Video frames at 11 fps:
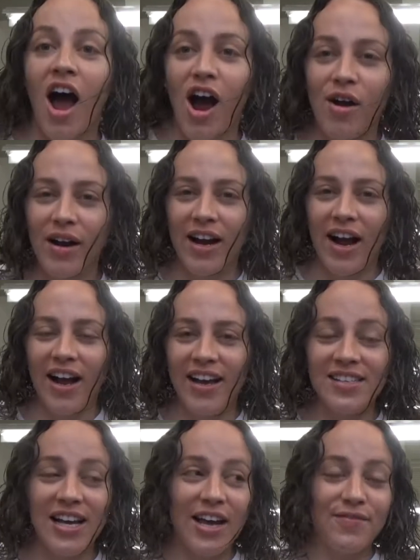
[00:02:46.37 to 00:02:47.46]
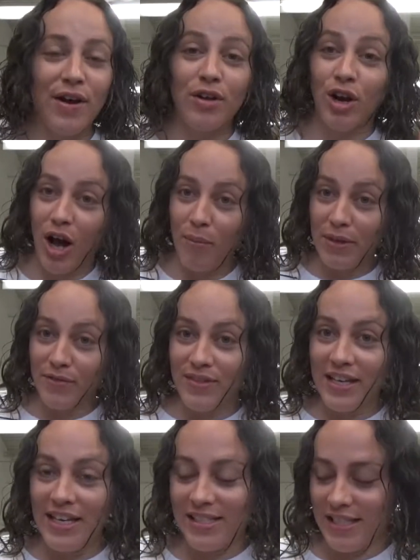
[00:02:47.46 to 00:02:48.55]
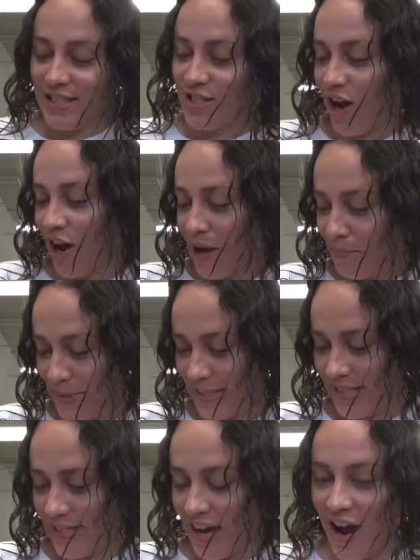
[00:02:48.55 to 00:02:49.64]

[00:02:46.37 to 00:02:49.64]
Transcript: Alright guys, I found a couple of things in tops,